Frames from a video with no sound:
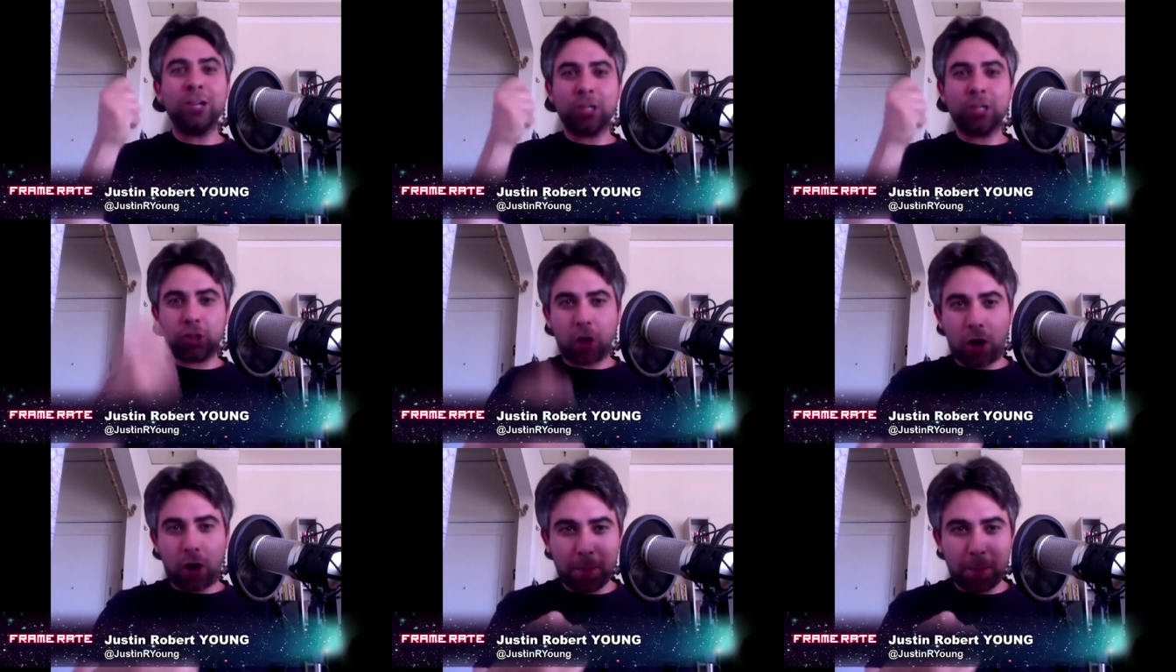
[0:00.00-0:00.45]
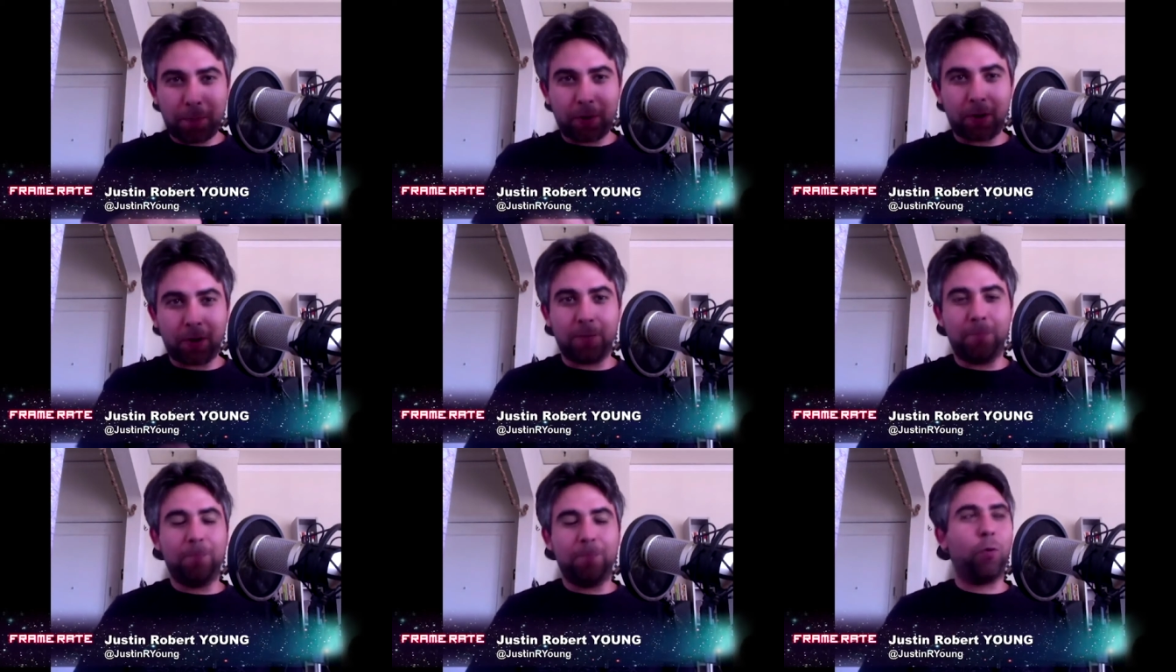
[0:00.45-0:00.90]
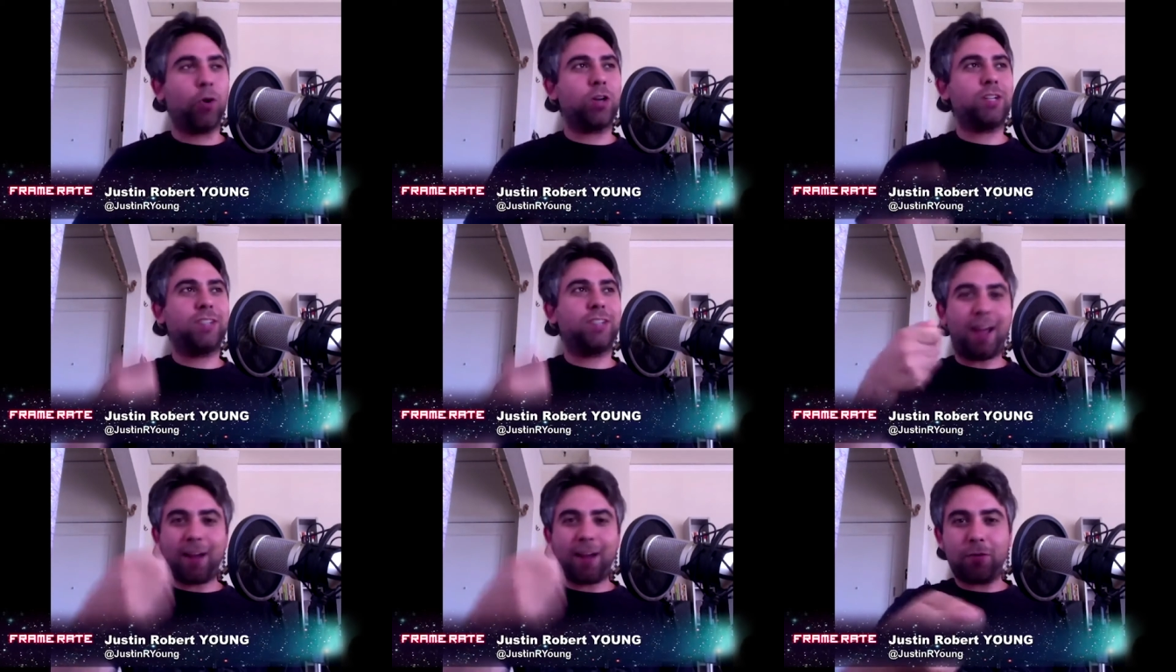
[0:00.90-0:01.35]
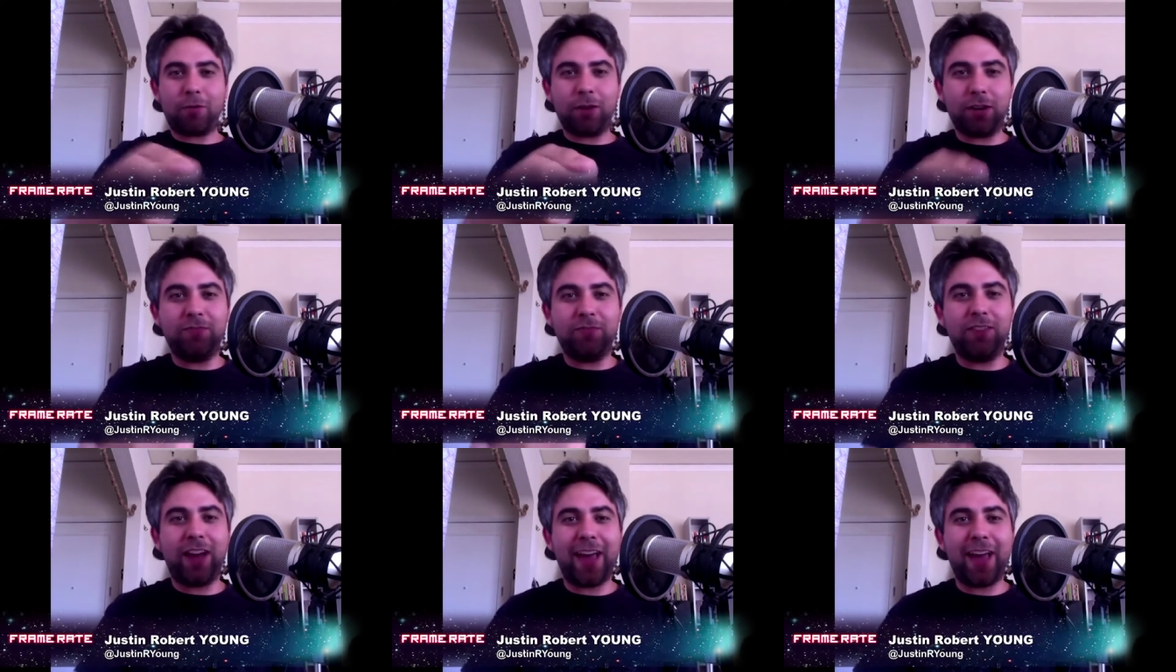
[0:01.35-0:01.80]
sharper, more
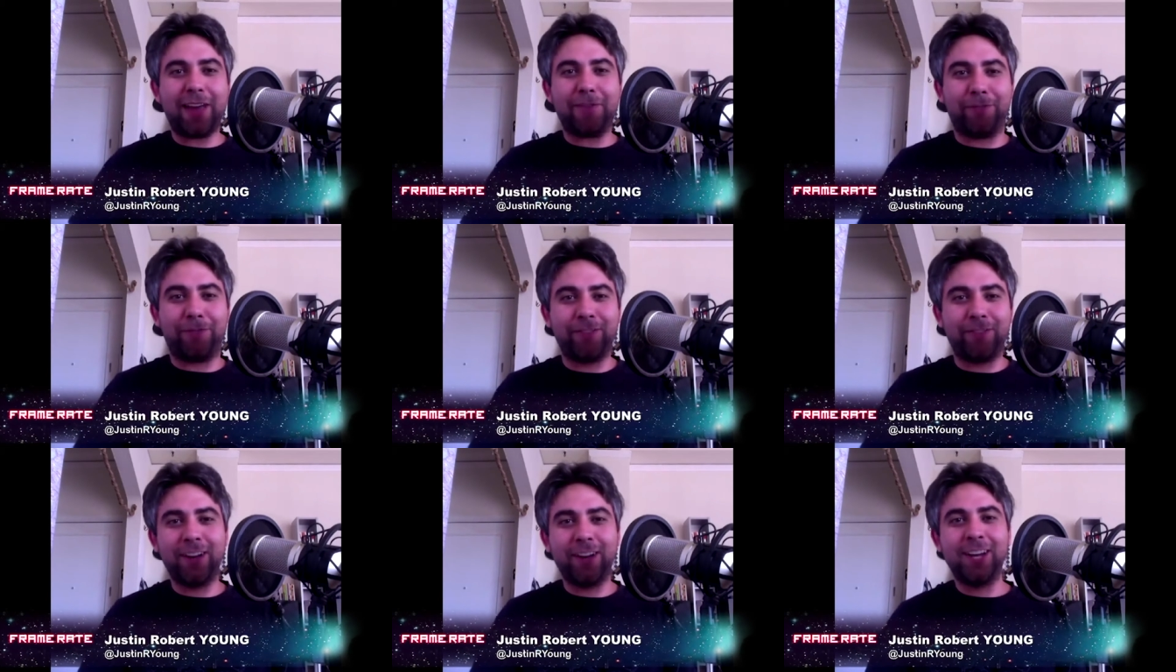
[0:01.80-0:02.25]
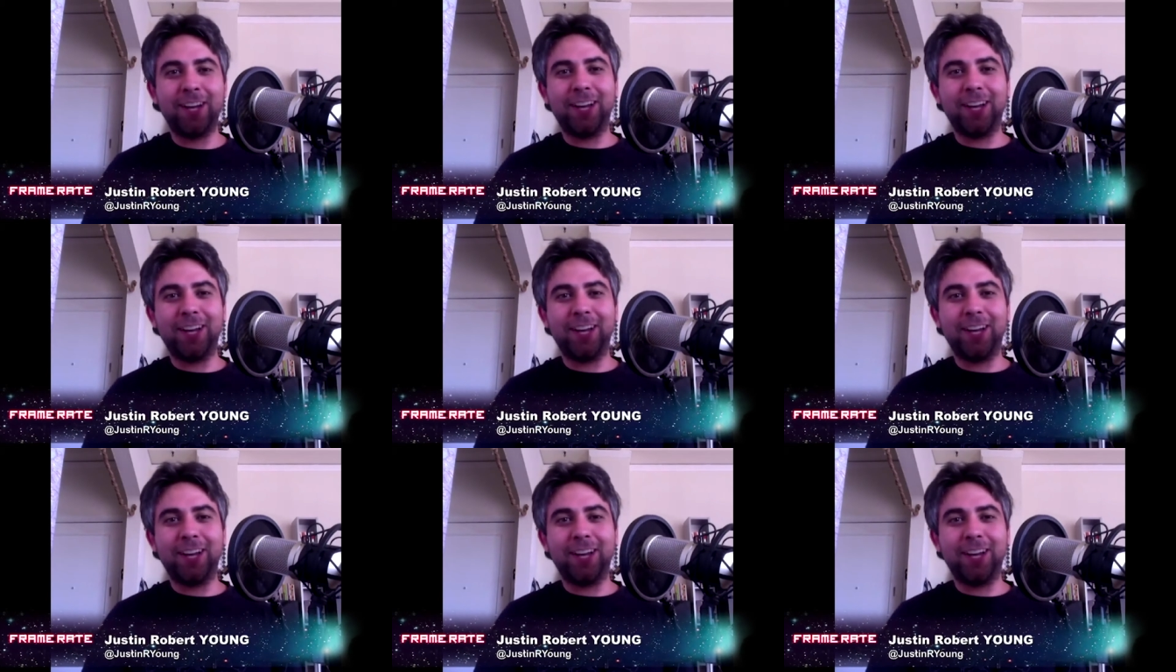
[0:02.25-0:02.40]
decorative knife